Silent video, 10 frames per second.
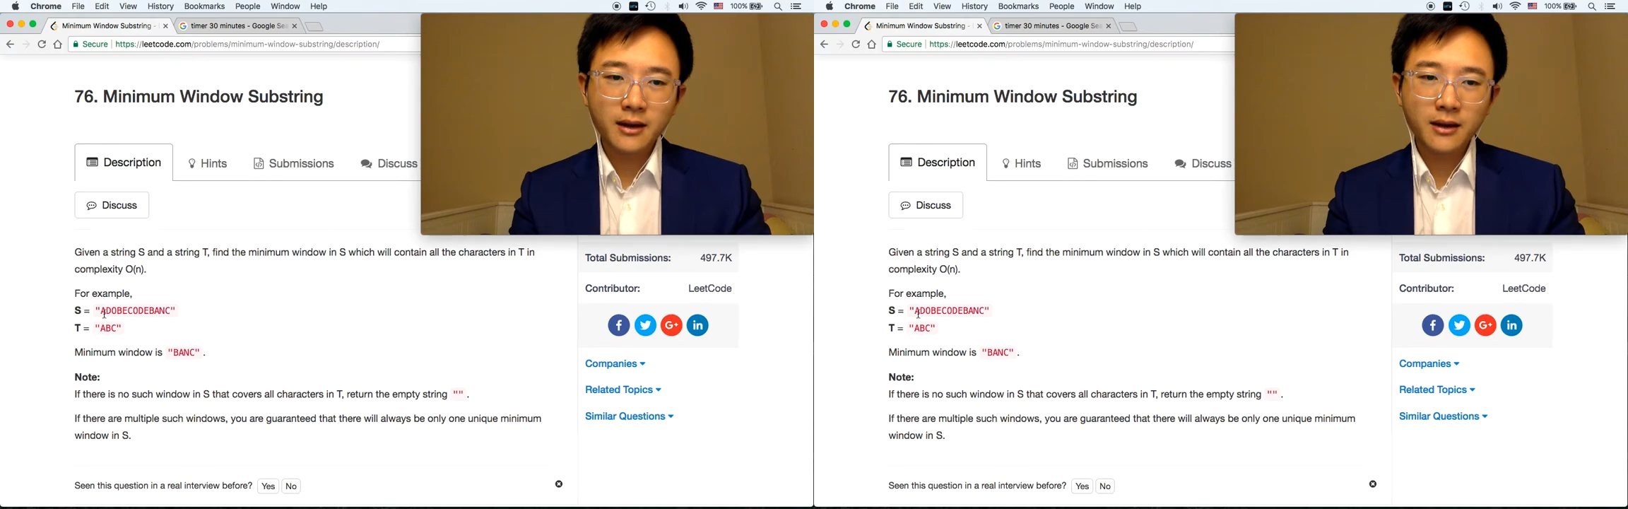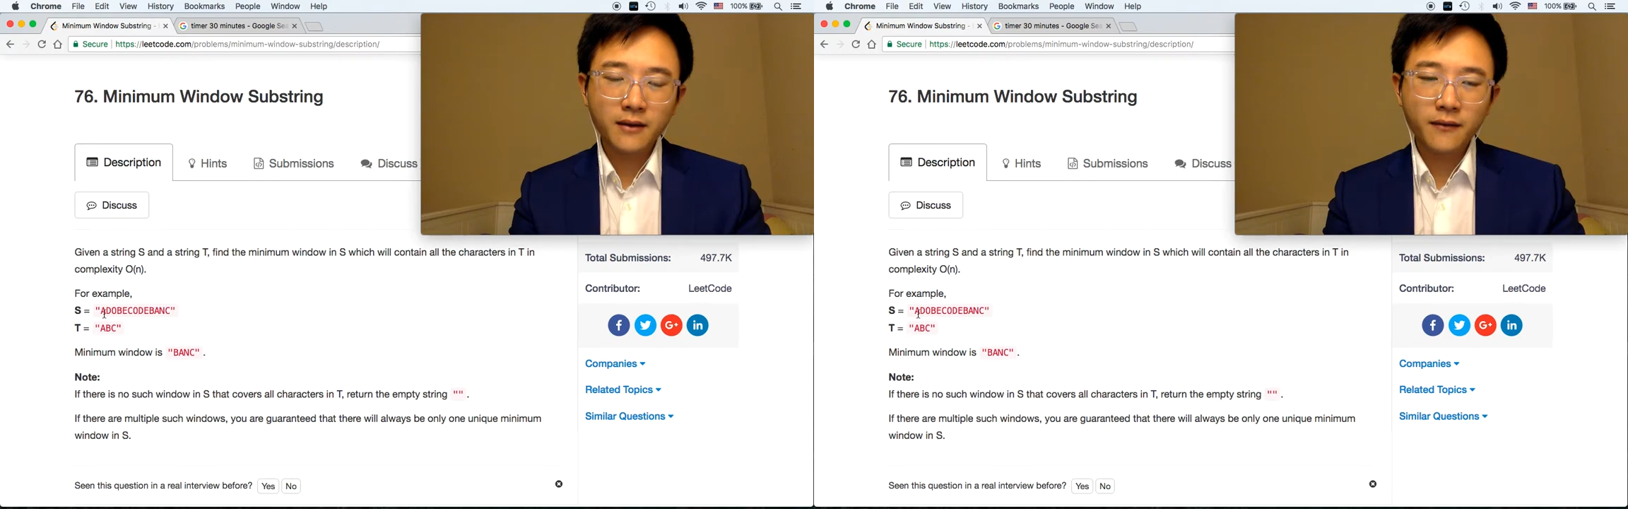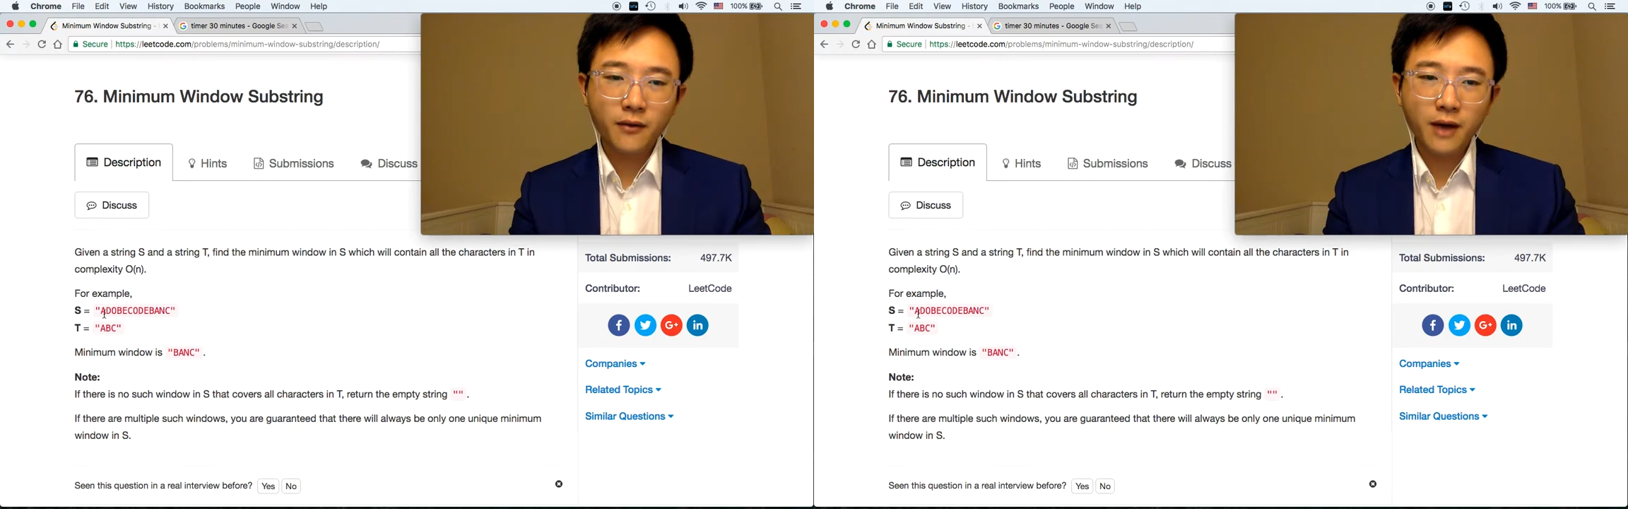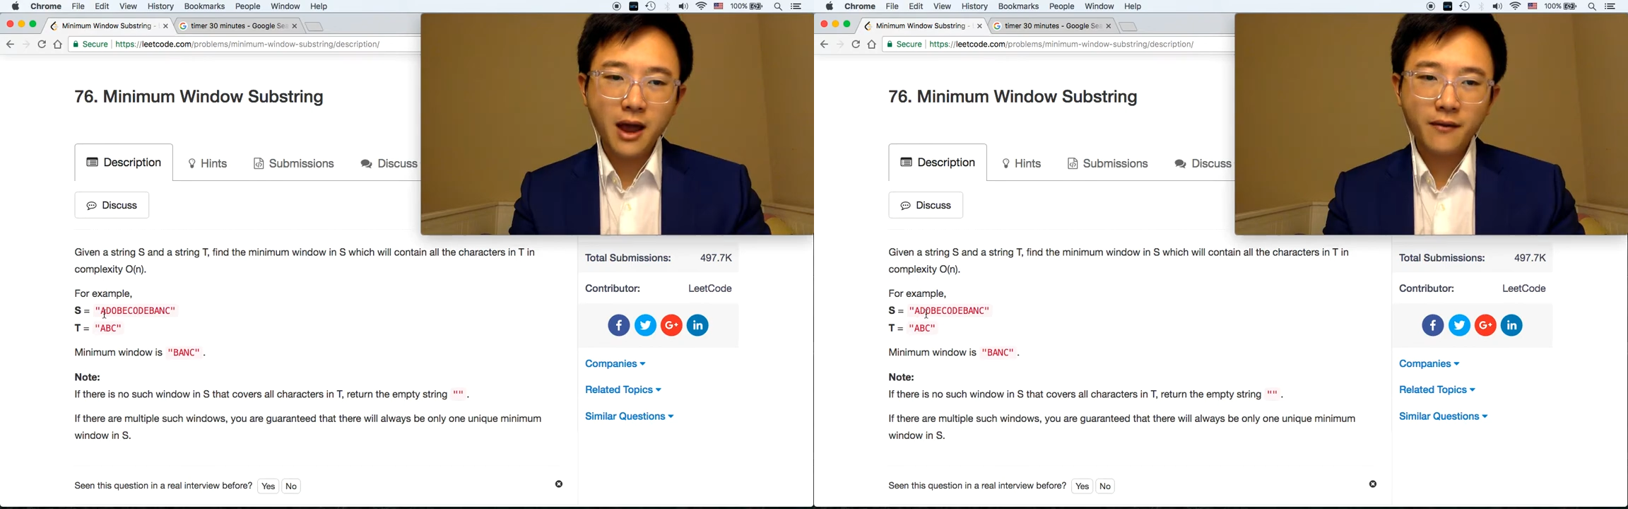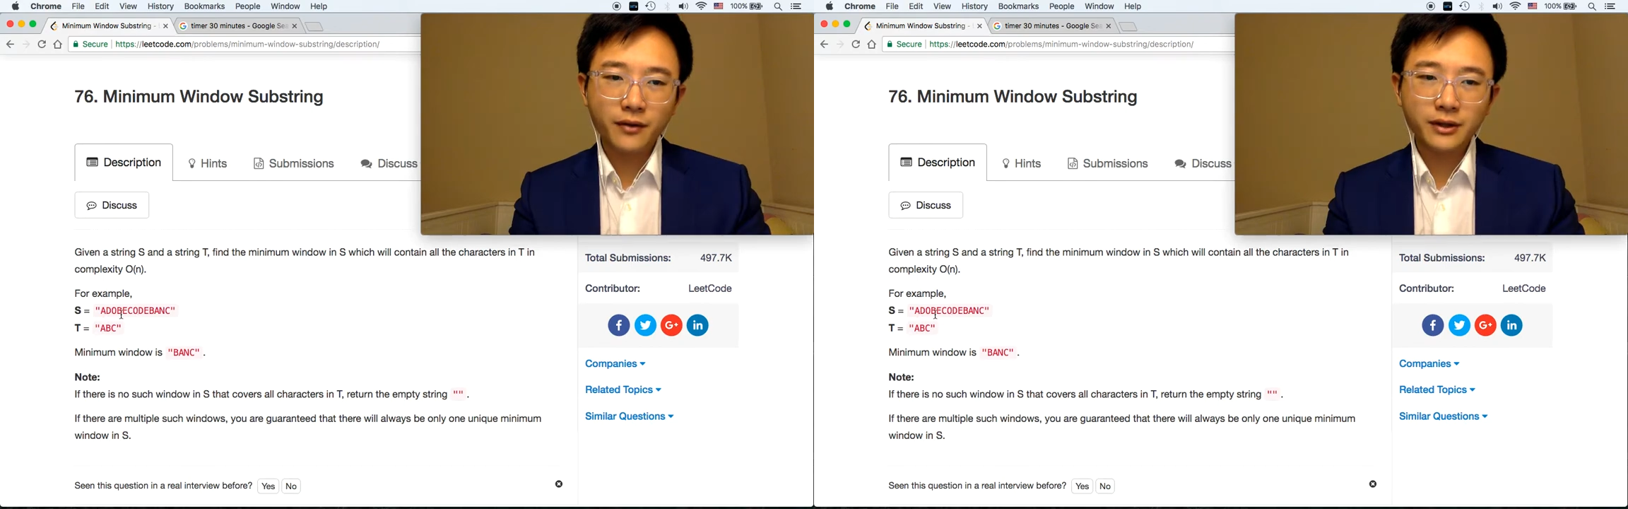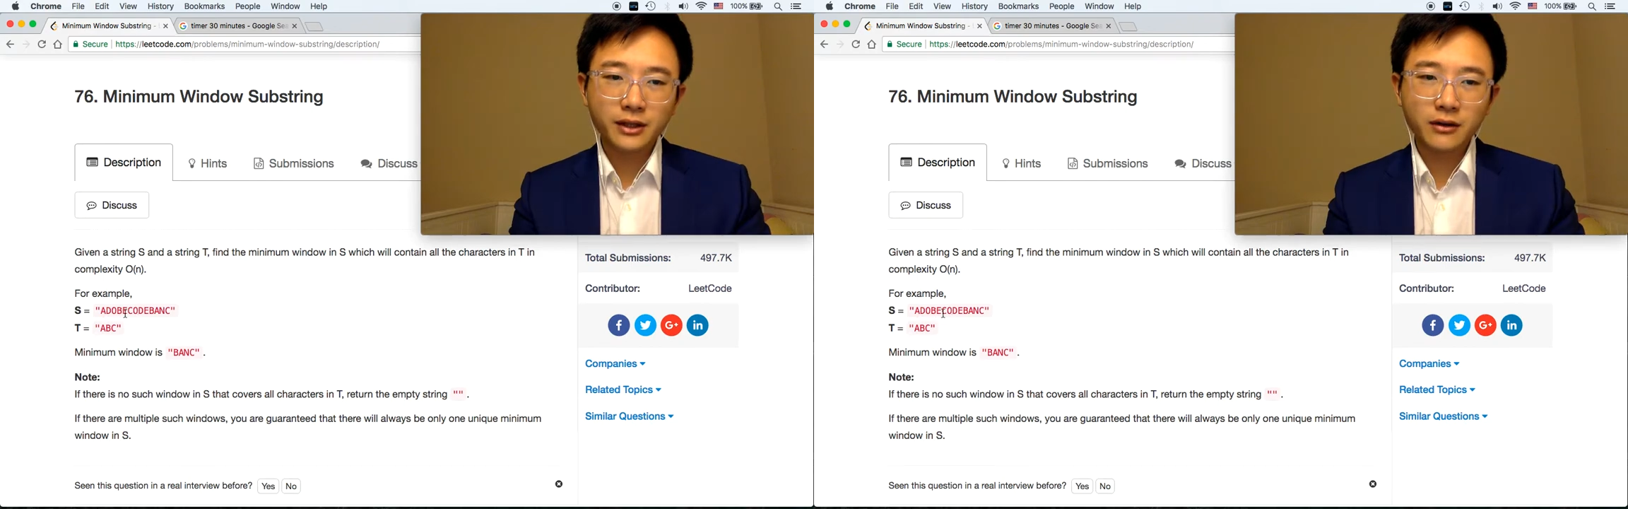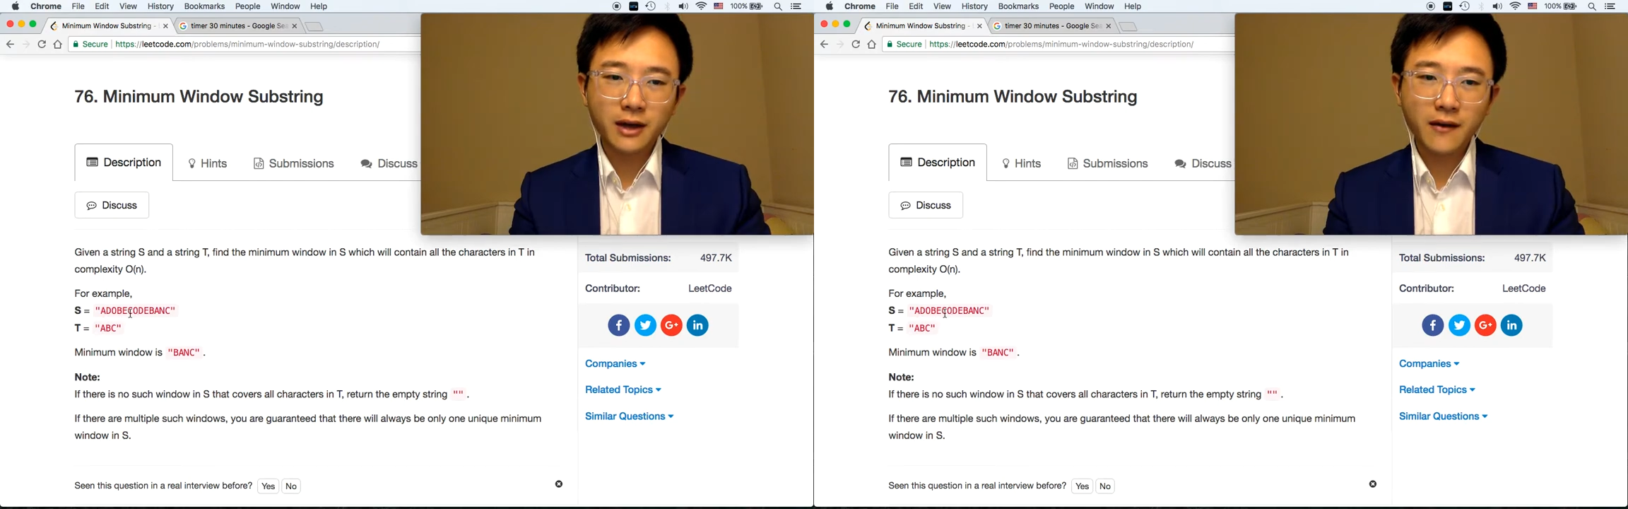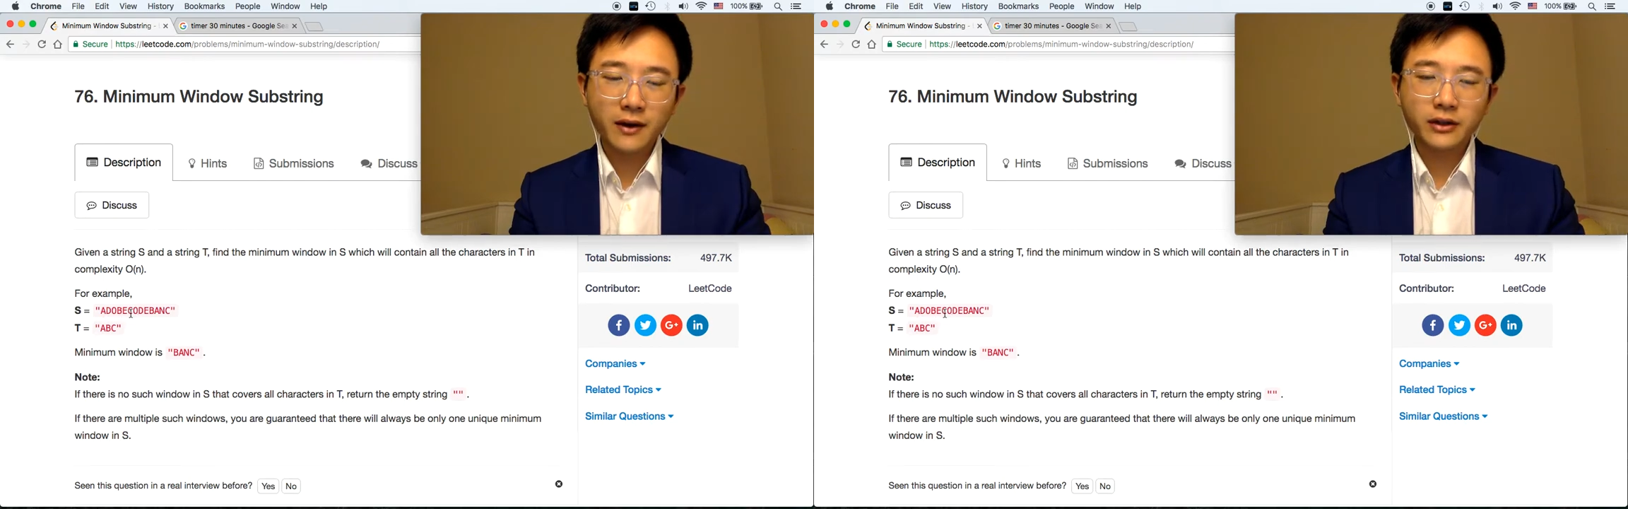for every single
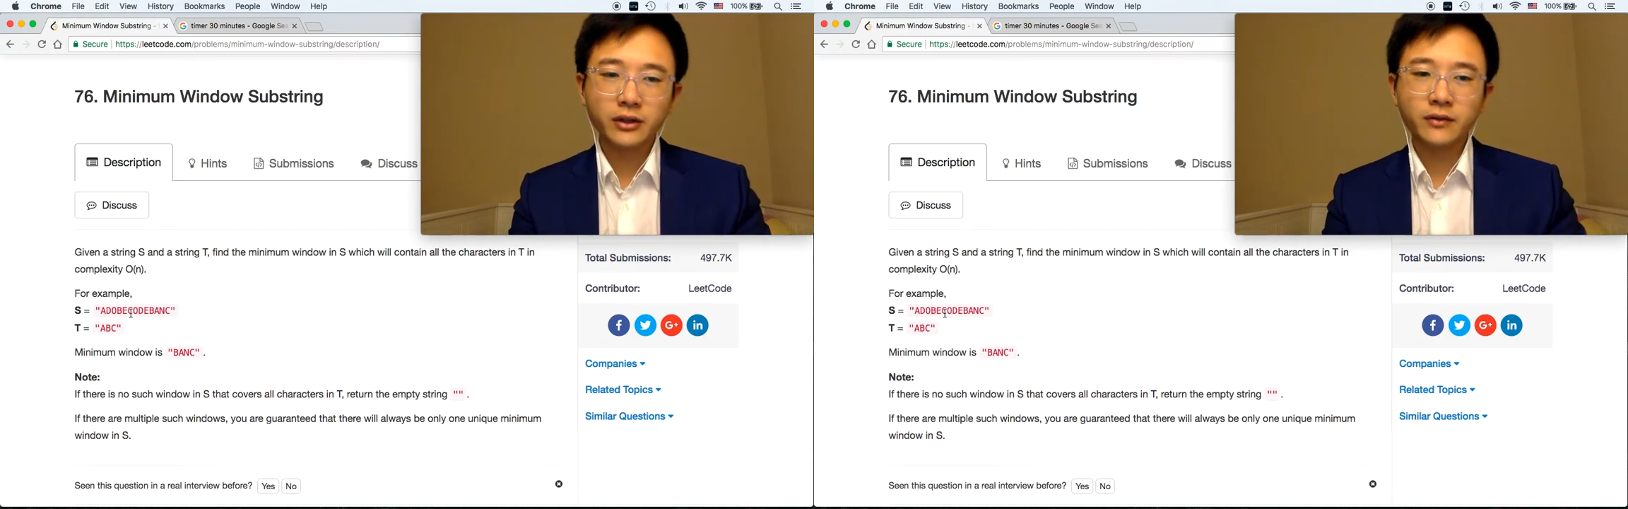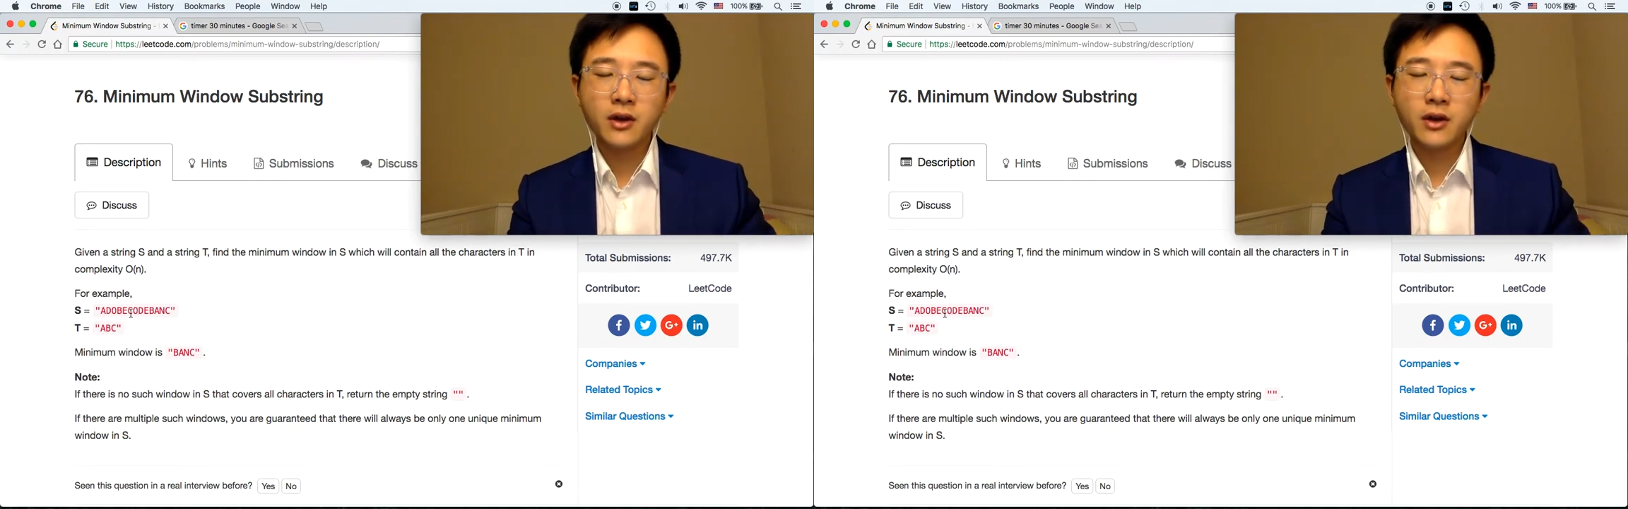character.